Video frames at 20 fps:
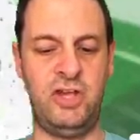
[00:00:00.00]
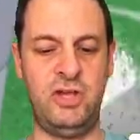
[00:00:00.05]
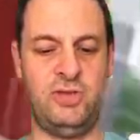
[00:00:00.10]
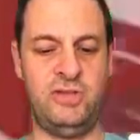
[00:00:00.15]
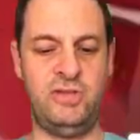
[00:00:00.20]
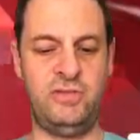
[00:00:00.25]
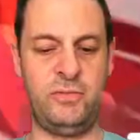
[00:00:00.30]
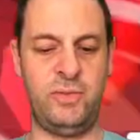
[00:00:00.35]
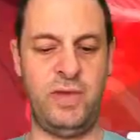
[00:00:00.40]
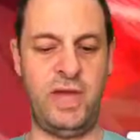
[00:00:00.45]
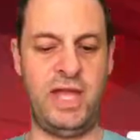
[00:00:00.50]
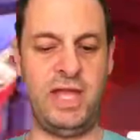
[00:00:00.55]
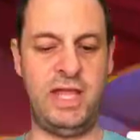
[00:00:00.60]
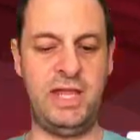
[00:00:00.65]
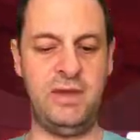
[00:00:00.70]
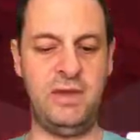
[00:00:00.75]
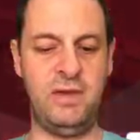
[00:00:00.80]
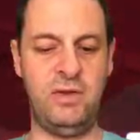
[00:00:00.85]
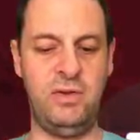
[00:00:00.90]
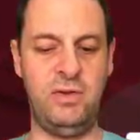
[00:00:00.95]
go this
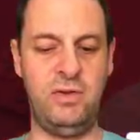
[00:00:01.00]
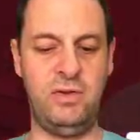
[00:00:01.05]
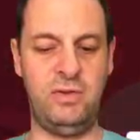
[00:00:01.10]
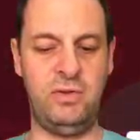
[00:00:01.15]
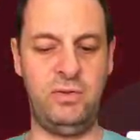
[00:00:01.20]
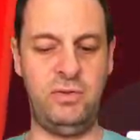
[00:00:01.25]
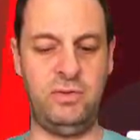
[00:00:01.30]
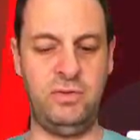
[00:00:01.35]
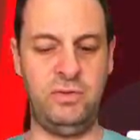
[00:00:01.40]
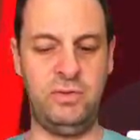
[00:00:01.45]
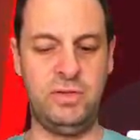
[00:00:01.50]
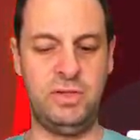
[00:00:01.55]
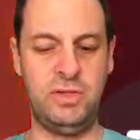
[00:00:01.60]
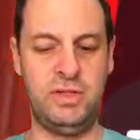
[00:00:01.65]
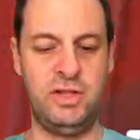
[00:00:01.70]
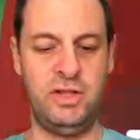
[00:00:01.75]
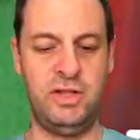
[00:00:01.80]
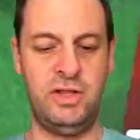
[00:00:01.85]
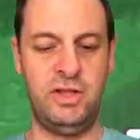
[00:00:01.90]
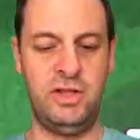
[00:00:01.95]
way. Oh!
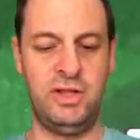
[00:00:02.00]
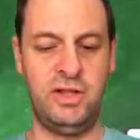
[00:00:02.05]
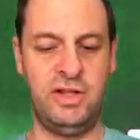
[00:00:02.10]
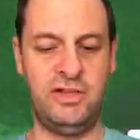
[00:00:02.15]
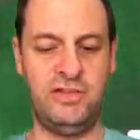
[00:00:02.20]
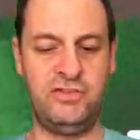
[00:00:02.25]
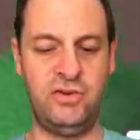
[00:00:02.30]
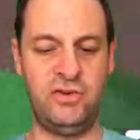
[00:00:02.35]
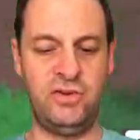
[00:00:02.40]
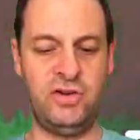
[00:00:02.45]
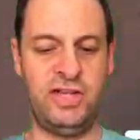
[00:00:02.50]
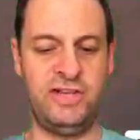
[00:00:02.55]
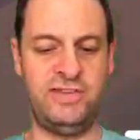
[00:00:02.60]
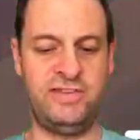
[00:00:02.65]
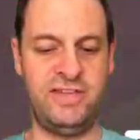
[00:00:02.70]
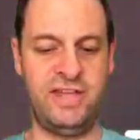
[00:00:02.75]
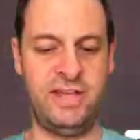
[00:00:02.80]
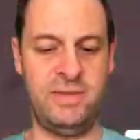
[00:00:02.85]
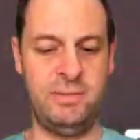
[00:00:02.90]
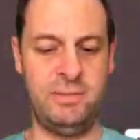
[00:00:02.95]
I sort of hit
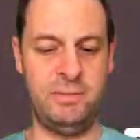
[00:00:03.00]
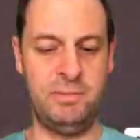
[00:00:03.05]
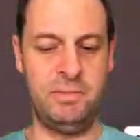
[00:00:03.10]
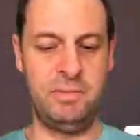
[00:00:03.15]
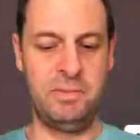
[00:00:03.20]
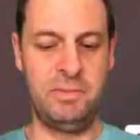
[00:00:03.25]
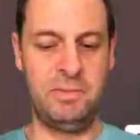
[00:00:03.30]
him.